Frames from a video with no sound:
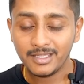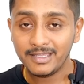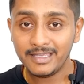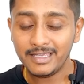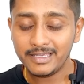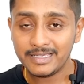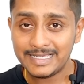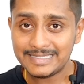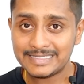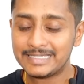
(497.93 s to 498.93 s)
He
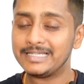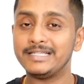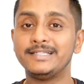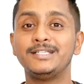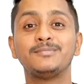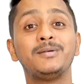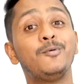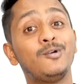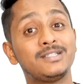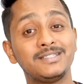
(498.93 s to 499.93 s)
is killed by
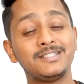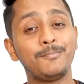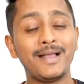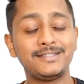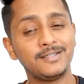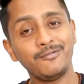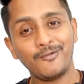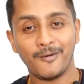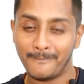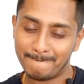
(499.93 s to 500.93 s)
police. This is a passive
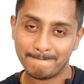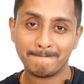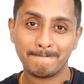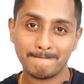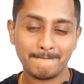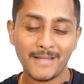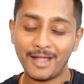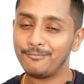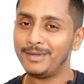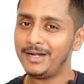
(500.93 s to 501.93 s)
form.
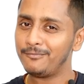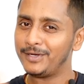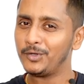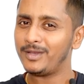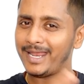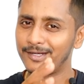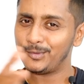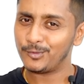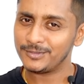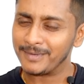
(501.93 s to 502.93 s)
I have made a video on
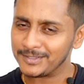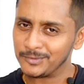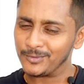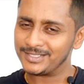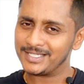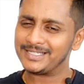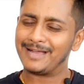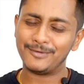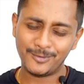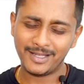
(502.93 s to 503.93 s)
active voice, passive voice. Just
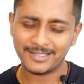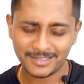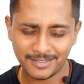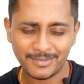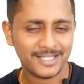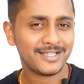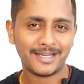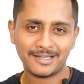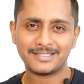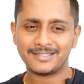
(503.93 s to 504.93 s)
have a look at it in my
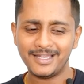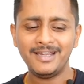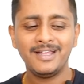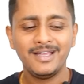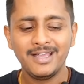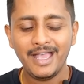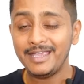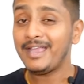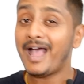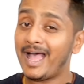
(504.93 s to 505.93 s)
channel. Is there.
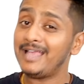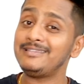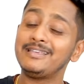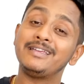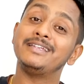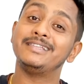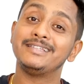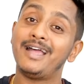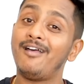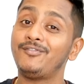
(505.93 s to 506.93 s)
He has
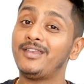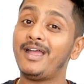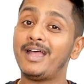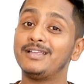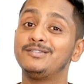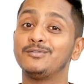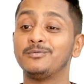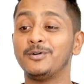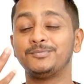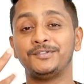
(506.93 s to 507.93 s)
killed. After has,
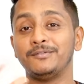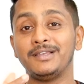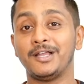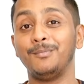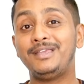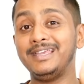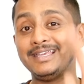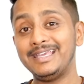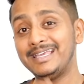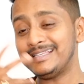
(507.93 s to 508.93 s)
verb 3 will come.
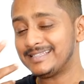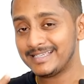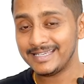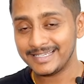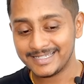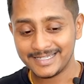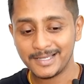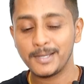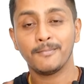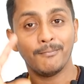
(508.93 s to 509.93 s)
He is killed
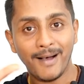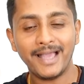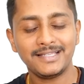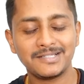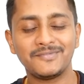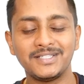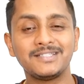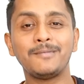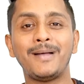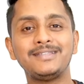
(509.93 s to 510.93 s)
by someone. This
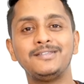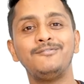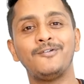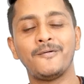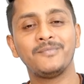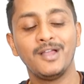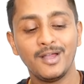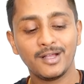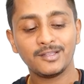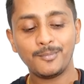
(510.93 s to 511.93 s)
is a passive form.
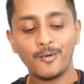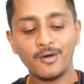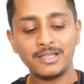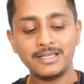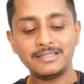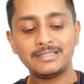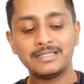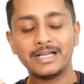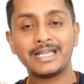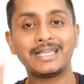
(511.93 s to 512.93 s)
The police
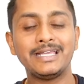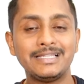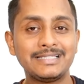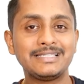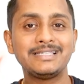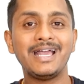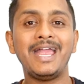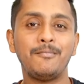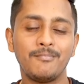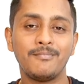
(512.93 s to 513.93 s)
kills
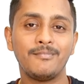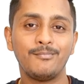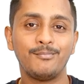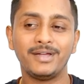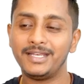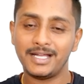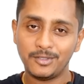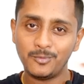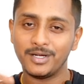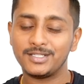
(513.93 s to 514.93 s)
him. In
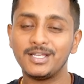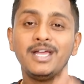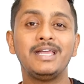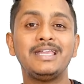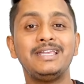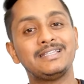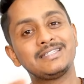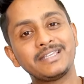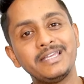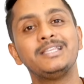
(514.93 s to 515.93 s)
other words, he
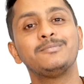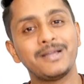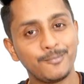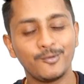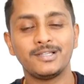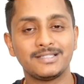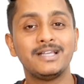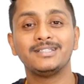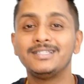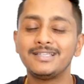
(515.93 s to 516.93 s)
is killed by police.
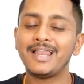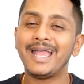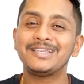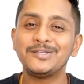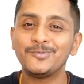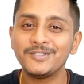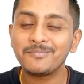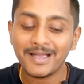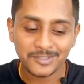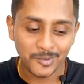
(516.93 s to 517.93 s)
This is an active voice,
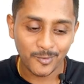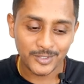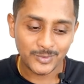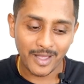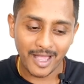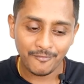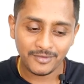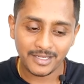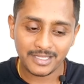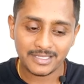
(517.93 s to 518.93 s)
passive voice. So
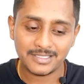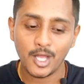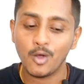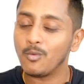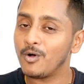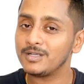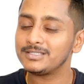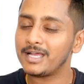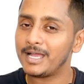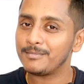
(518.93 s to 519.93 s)
after is, was,
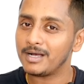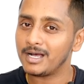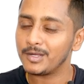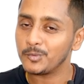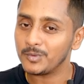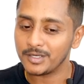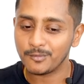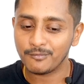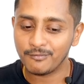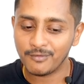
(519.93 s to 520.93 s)
am, are, were,
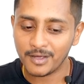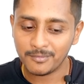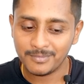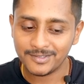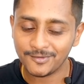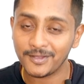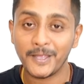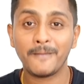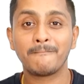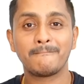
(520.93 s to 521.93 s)
verb
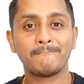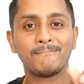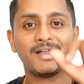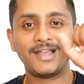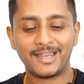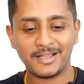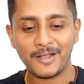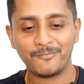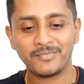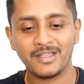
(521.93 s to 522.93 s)
3 can come.